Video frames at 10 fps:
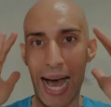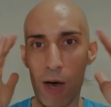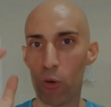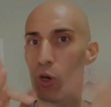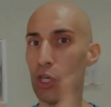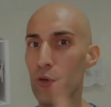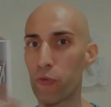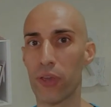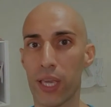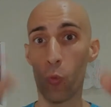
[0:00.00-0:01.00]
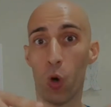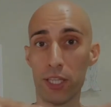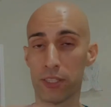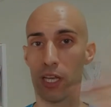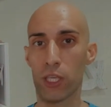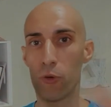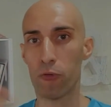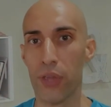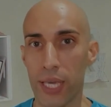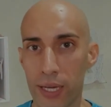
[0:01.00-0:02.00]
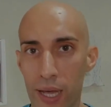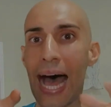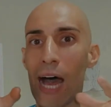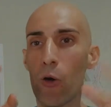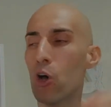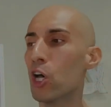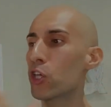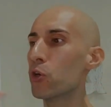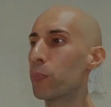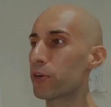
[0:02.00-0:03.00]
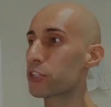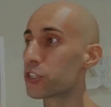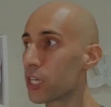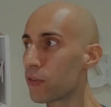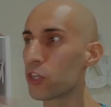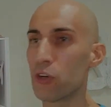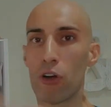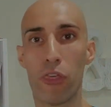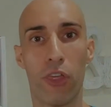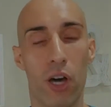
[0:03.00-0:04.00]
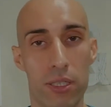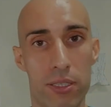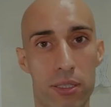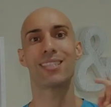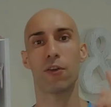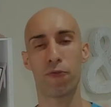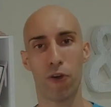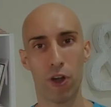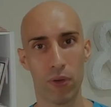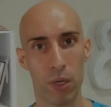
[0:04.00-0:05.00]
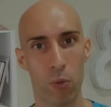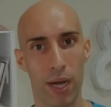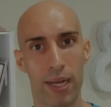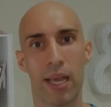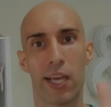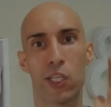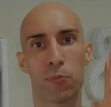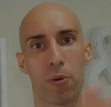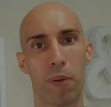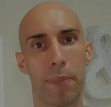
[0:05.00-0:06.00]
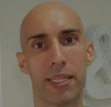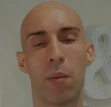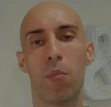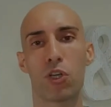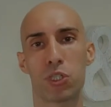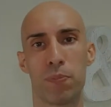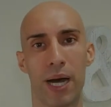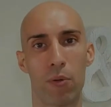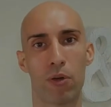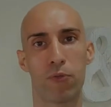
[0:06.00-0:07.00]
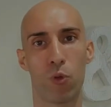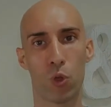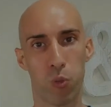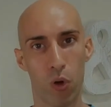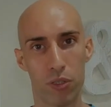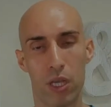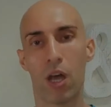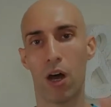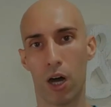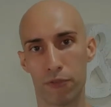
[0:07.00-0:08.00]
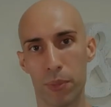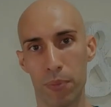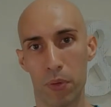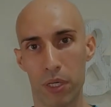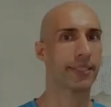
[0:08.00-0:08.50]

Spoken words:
How you think, what you think, how you perceive your thoughts. The following one is probably the most powerful quote of the book.